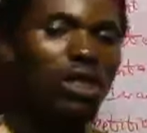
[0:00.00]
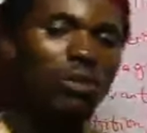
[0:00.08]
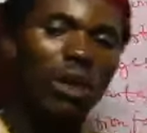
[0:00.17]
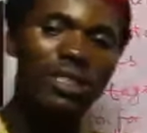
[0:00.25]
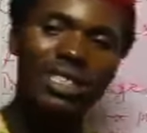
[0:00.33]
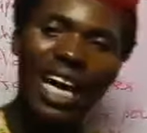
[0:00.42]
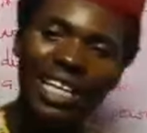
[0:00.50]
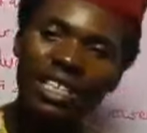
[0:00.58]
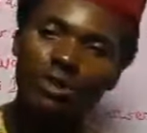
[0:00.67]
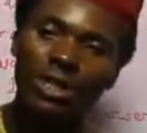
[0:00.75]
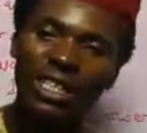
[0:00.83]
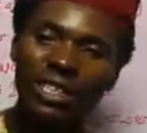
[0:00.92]
you must sell
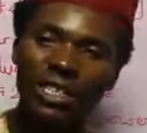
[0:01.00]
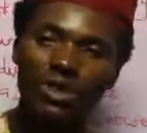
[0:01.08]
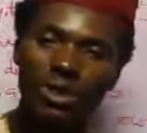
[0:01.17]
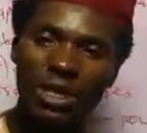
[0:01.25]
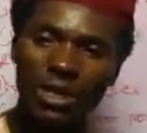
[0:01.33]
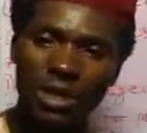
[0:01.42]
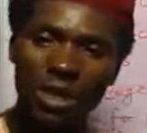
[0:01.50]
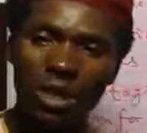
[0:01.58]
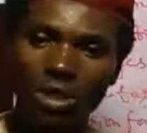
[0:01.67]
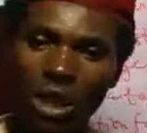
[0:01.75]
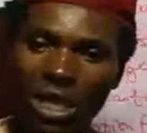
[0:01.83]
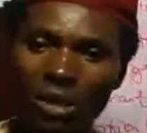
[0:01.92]
it within this range,
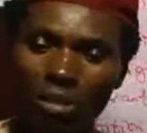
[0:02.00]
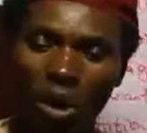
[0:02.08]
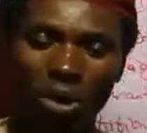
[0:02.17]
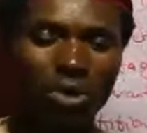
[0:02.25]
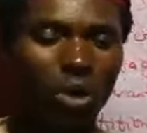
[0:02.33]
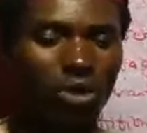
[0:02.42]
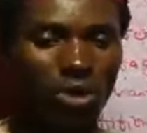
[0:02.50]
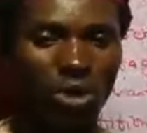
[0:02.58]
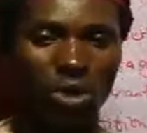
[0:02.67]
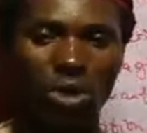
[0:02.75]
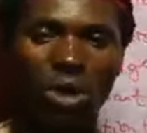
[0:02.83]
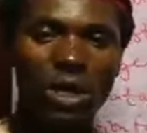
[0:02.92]
nothing more. No, no,
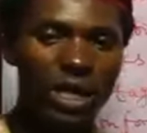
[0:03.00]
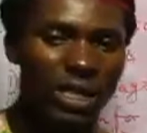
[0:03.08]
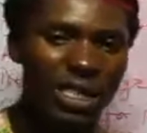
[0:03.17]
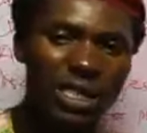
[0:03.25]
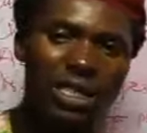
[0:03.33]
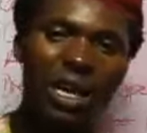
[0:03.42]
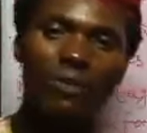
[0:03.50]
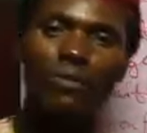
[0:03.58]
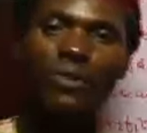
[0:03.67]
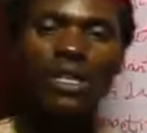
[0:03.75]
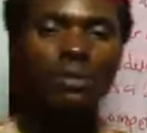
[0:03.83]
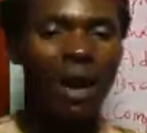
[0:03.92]
no. It is a
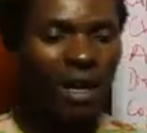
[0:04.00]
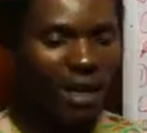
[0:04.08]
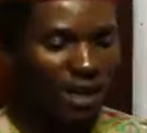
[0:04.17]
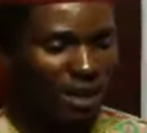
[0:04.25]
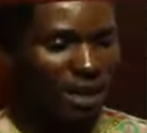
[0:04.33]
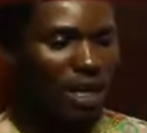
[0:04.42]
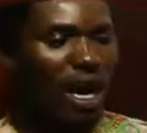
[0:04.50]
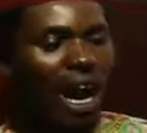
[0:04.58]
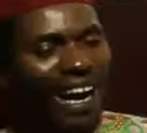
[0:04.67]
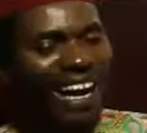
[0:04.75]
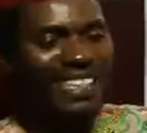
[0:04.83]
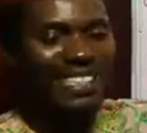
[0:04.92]
free market.
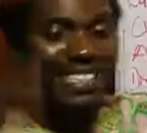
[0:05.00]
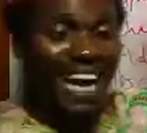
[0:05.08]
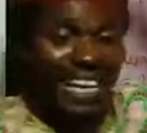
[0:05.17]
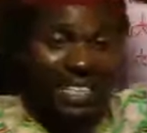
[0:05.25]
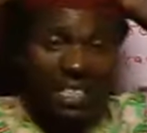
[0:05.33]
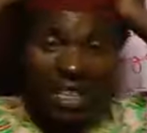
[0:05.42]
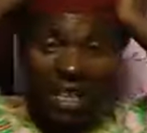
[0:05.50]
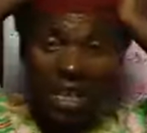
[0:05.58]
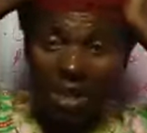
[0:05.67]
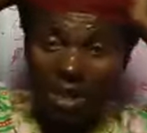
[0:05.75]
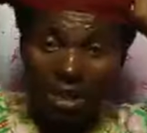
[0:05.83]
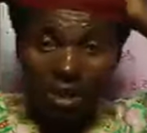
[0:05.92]
I can decide
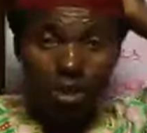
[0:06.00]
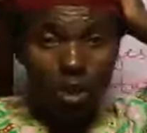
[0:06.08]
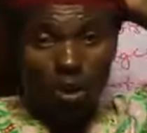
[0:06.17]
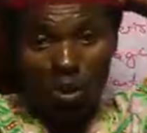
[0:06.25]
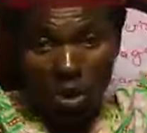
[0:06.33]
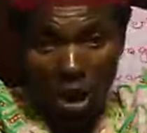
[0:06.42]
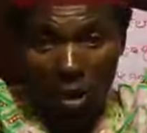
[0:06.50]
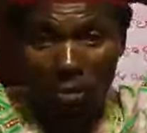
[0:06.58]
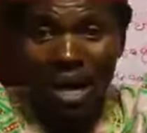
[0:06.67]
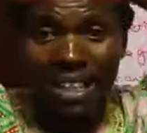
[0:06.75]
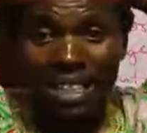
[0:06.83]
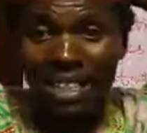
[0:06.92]
to
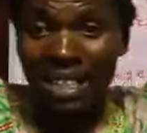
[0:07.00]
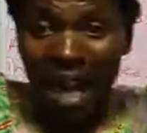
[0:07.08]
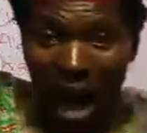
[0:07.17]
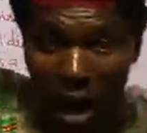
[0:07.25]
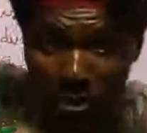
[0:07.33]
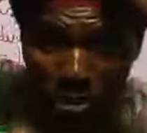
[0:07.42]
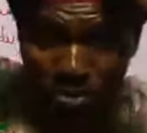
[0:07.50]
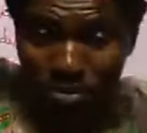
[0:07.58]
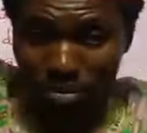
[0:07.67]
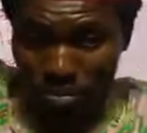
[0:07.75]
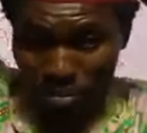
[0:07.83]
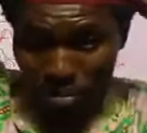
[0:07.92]
make this cap
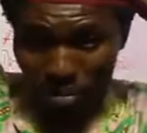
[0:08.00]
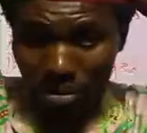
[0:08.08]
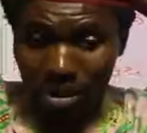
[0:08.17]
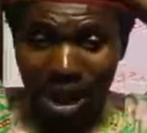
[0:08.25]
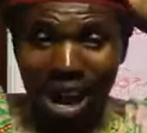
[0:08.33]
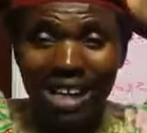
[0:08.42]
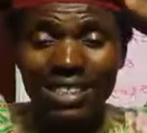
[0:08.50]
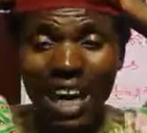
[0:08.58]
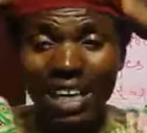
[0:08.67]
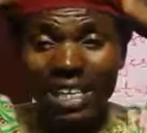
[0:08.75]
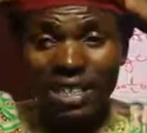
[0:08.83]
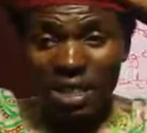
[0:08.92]
and
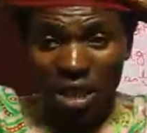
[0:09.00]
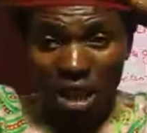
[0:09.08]
sell it